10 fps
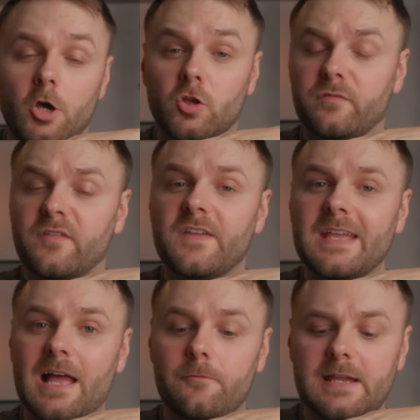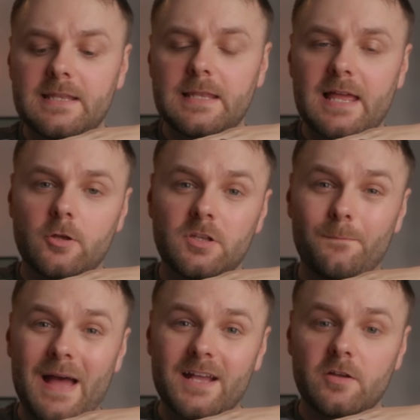Another thing I really like on the
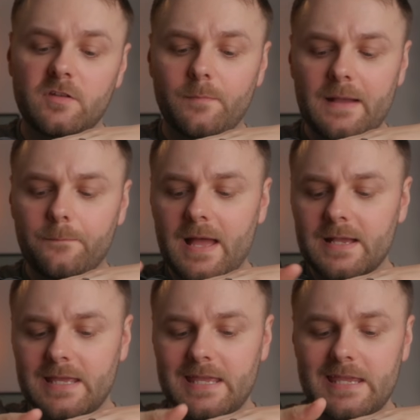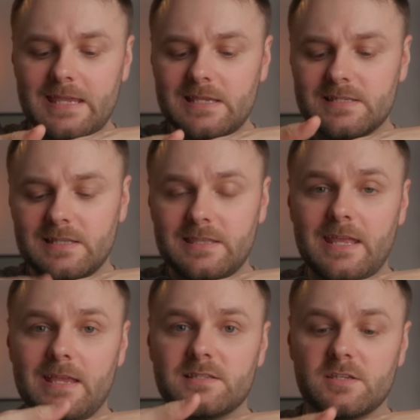back of the backpack is
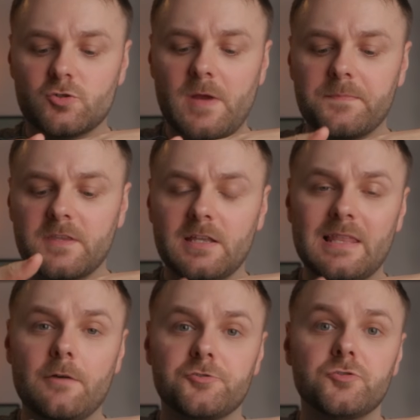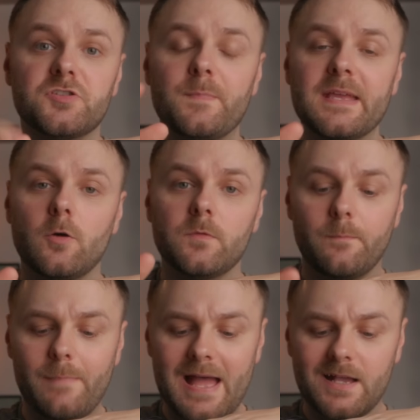this strap that allows you to pick up the
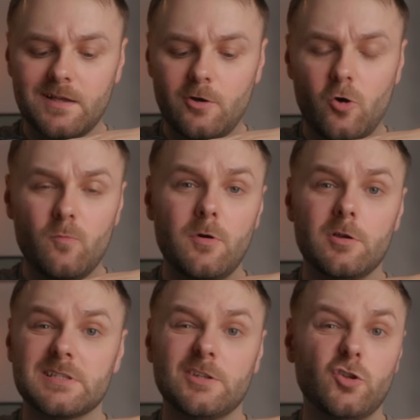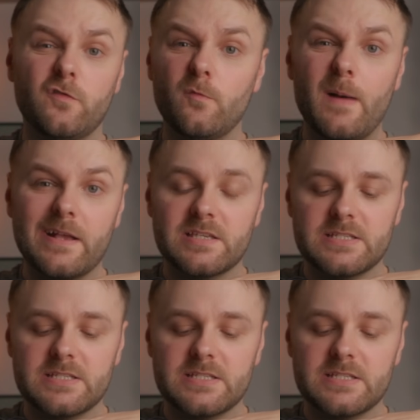bag almost duffel bag